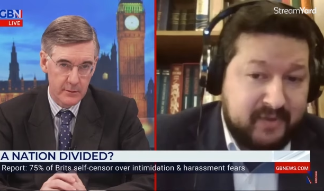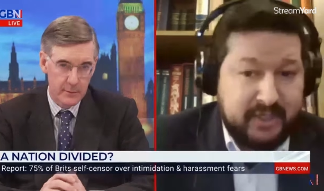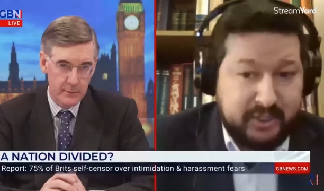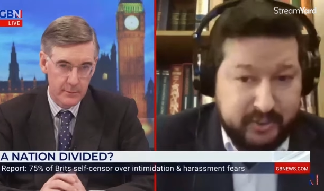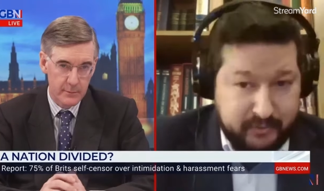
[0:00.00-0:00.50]

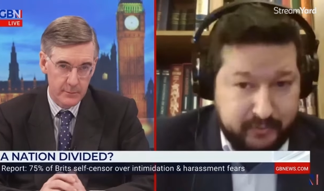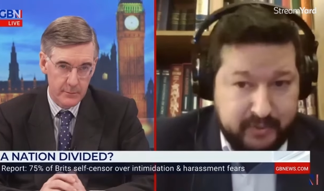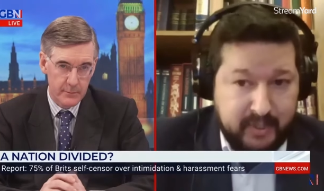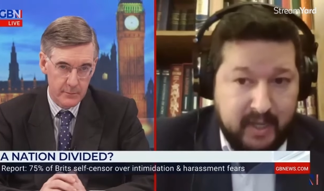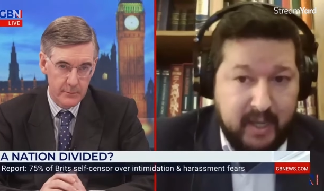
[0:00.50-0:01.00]

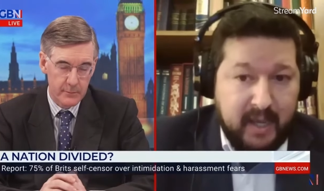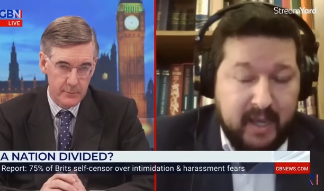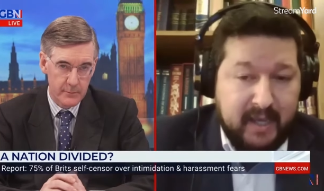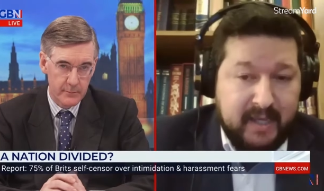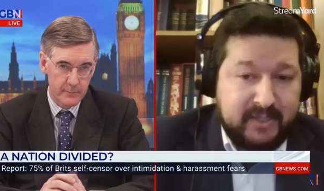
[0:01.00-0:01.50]
Speaker 1: issues
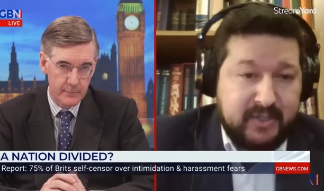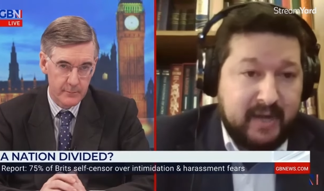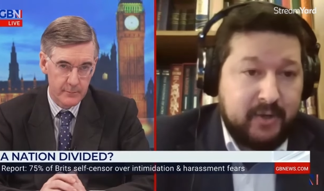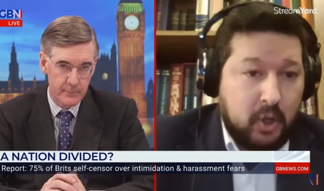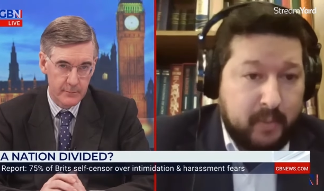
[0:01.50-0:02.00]
is
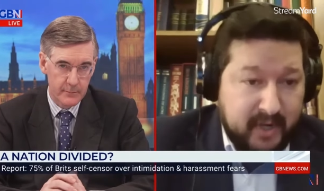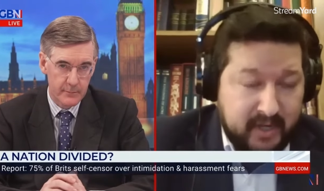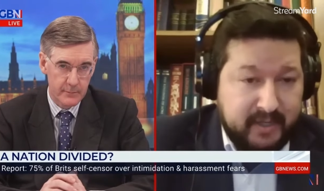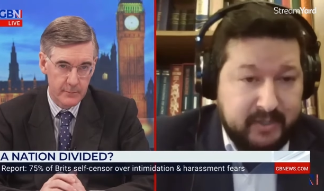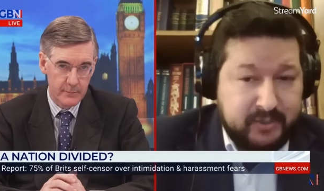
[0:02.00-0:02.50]
that
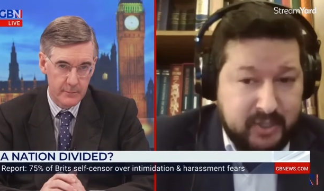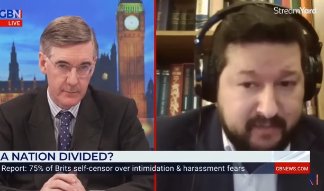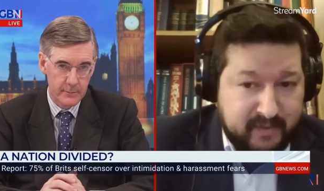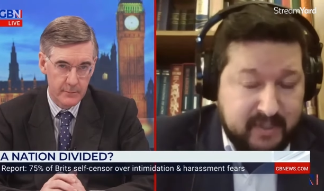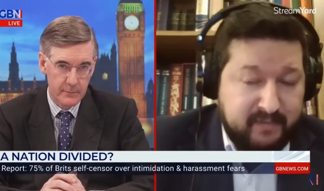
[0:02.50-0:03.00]
nominally
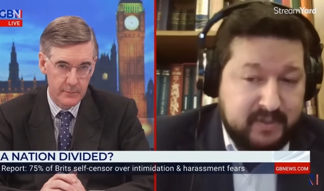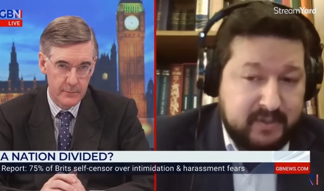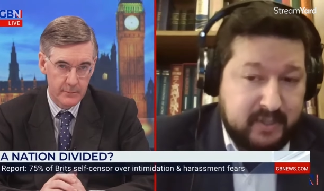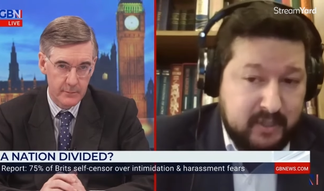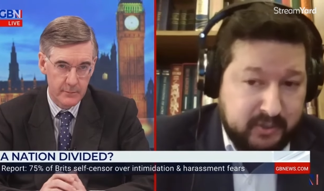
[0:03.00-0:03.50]
conservative
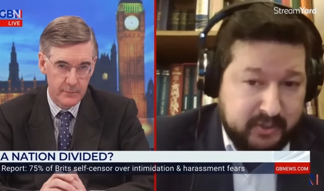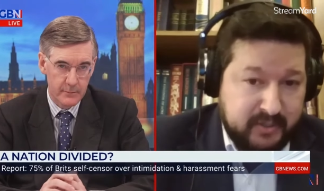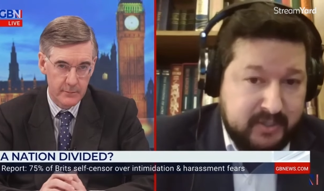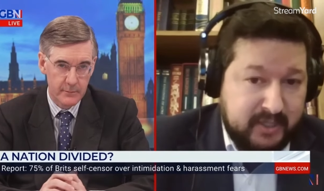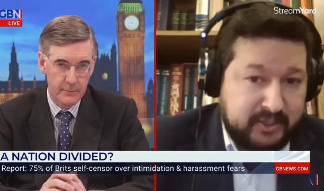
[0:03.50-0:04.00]

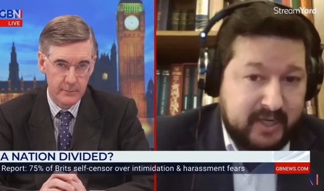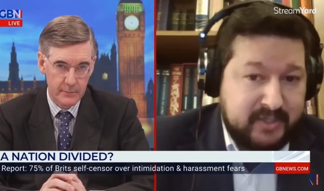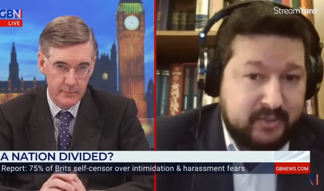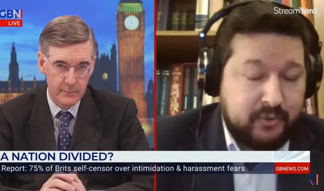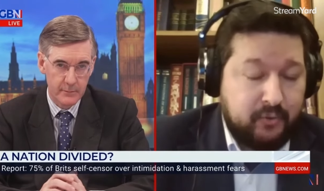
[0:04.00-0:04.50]
institutions such as
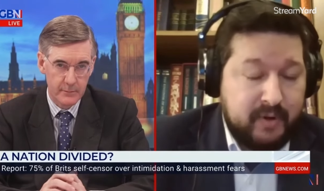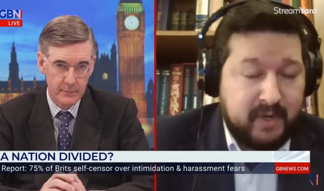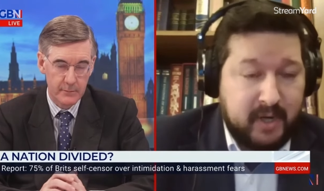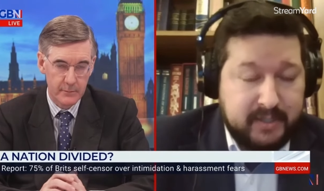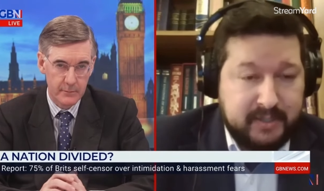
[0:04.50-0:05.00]
the Tory
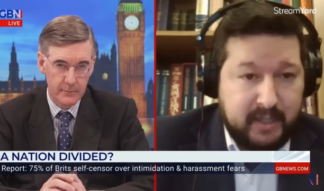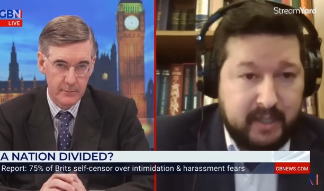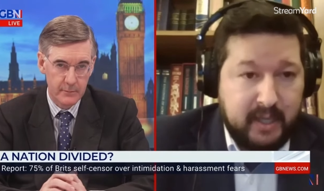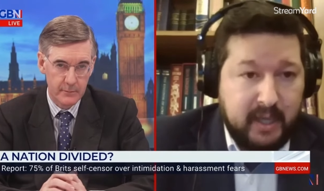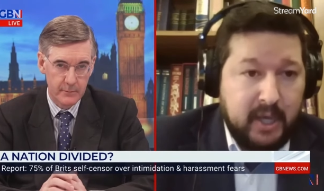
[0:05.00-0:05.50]

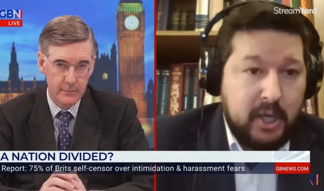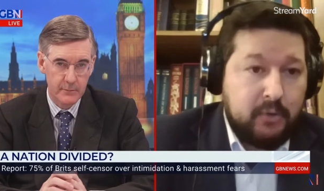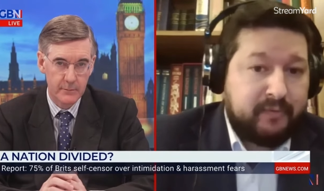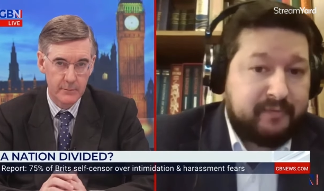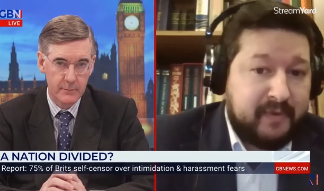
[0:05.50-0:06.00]
party
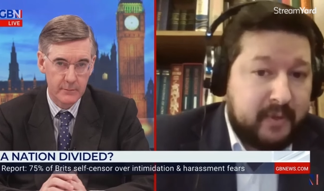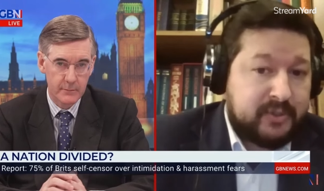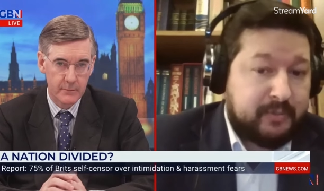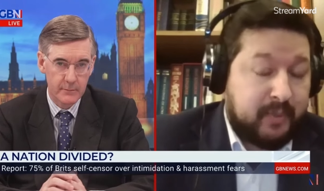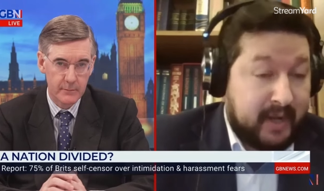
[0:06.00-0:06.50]
refuse
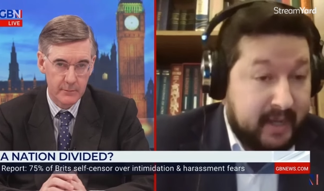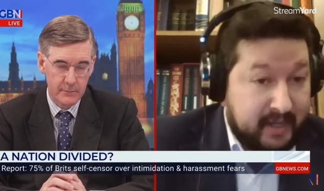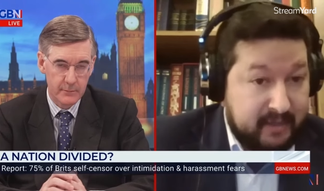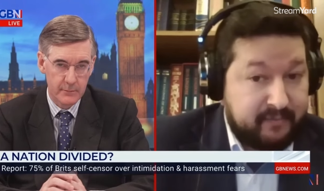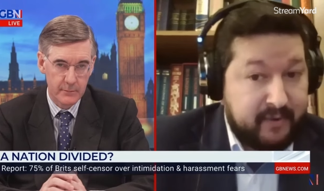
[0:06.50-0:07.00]
to
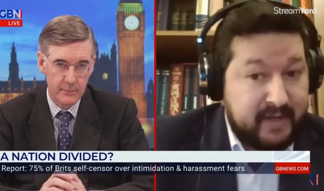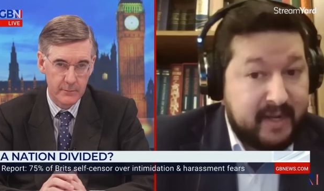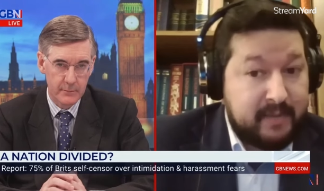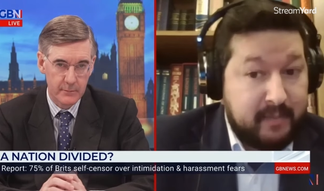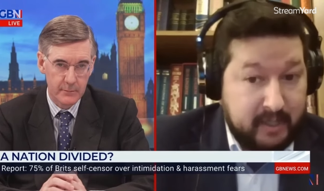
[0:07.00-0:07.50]
play
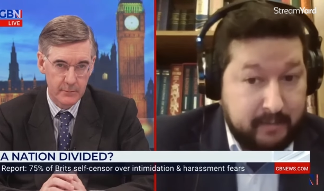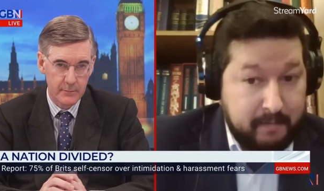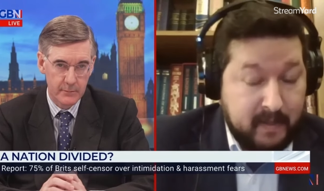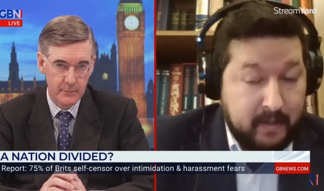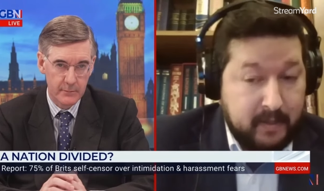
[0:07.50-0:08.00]
friend-enemy.
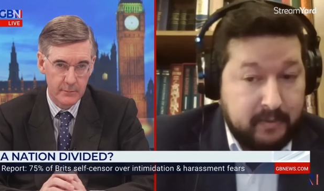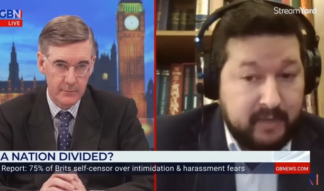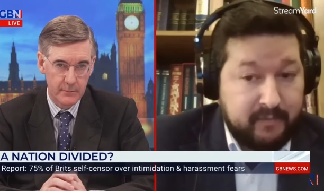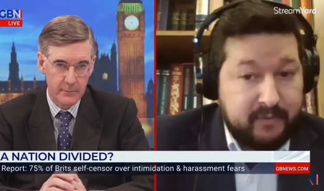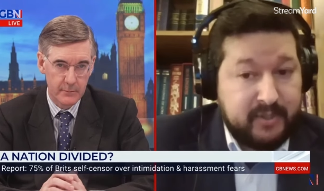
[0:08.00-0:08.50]

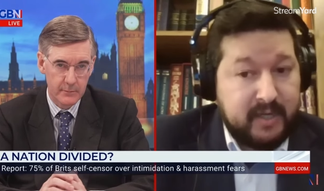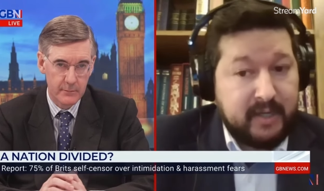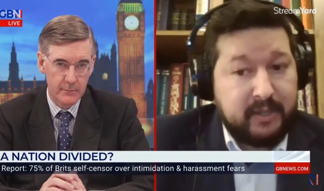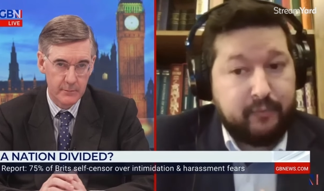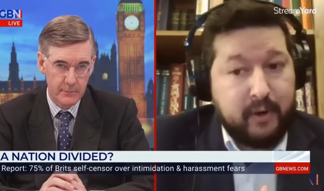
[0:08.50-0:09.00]
They
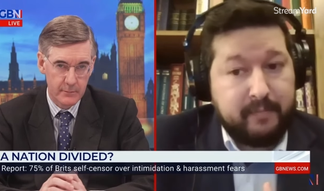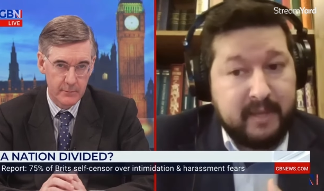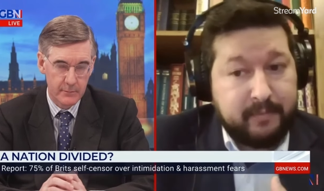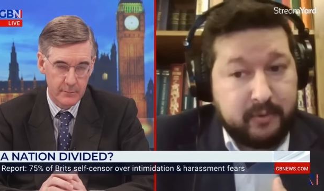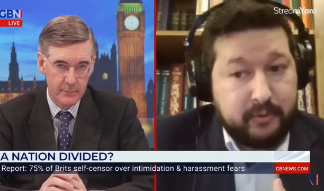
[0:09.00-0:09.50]
routinely throw
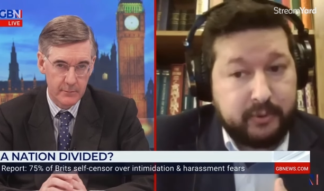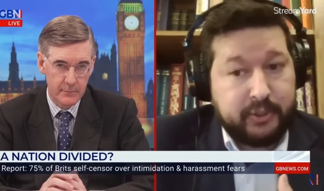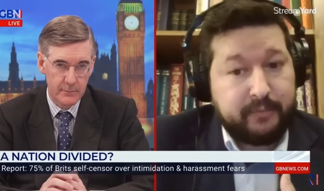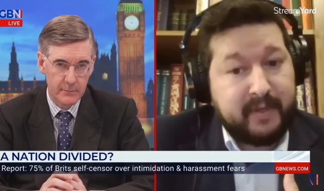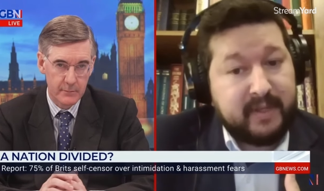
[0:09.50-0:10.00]
people who
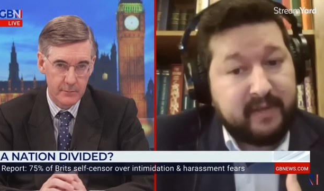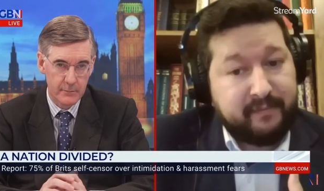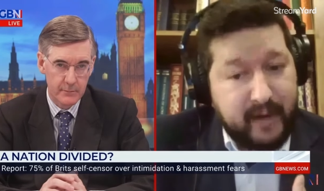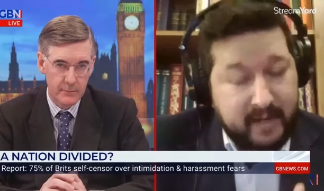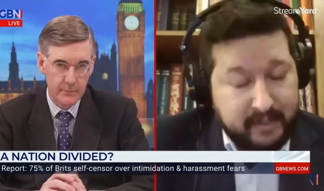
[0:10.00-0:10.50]
should be their
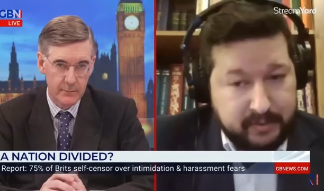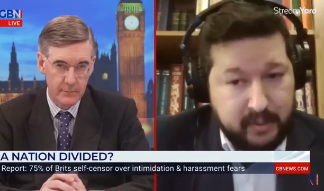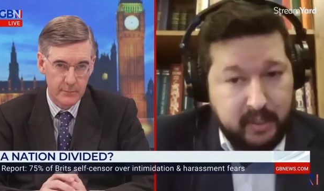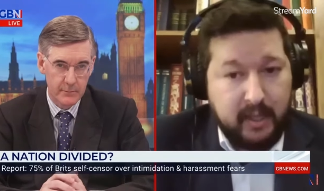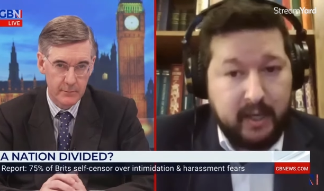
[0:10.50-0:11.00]
friends
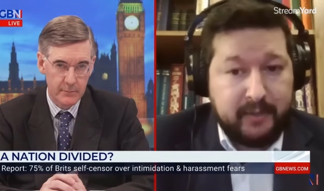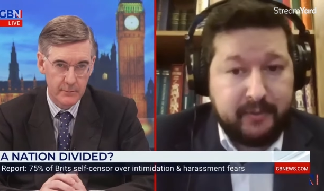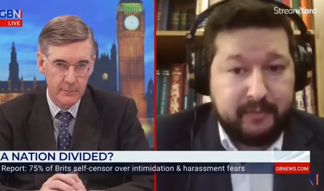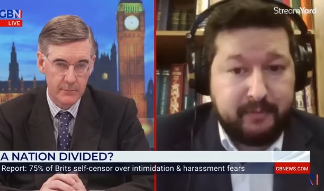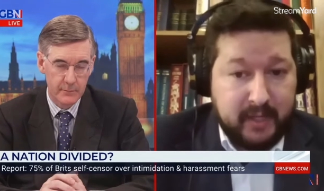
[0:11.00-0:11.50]
under
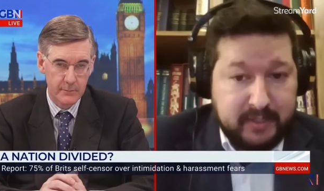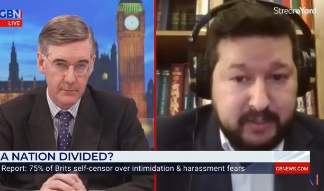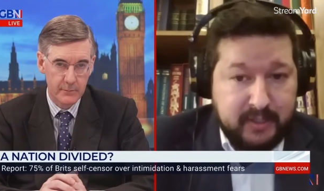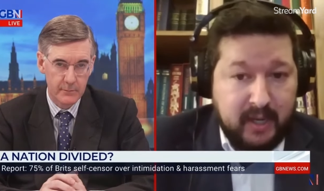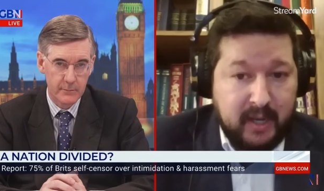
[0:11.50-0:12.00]
the
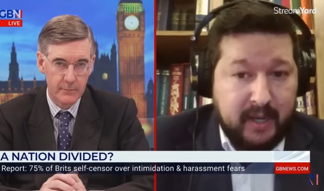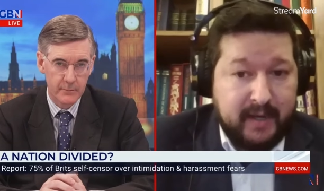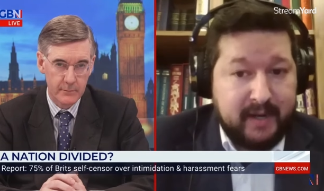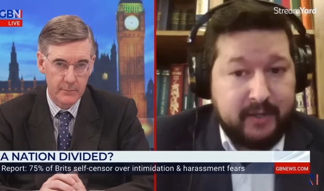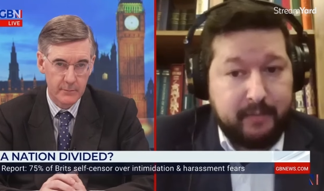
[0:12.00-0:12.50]
bus and
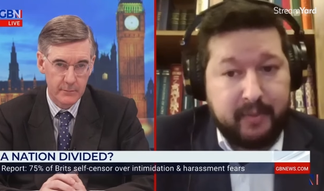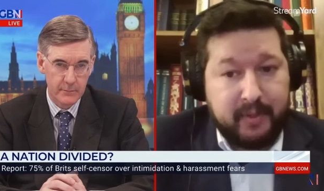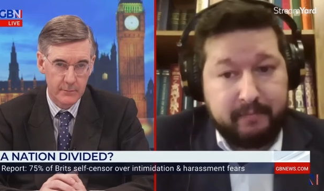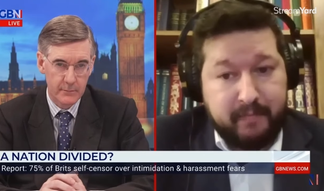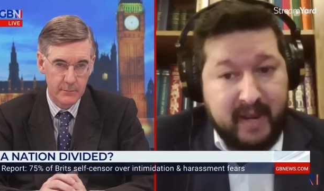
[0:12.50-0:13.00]
end up
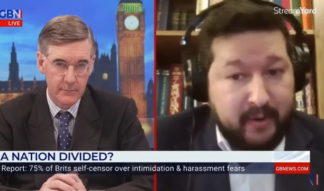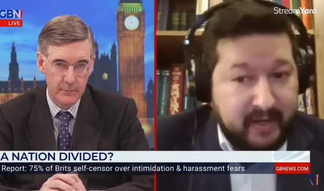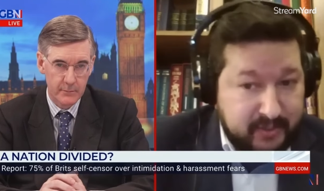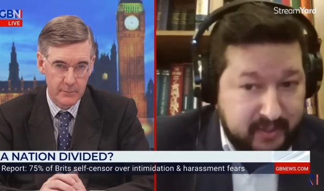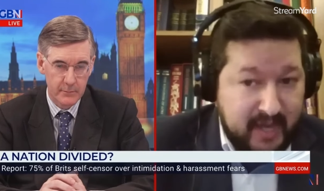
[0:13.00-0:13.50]

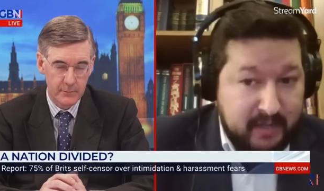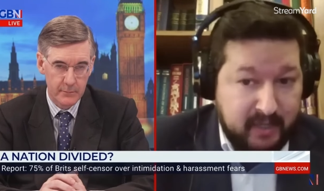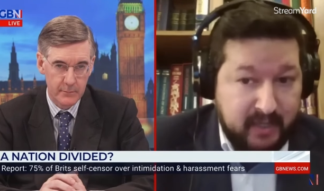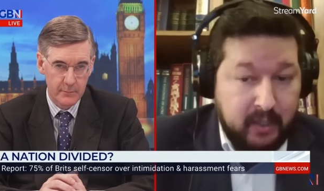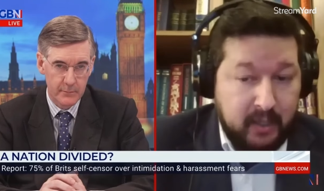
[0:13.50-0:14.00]
bowing to the enemy.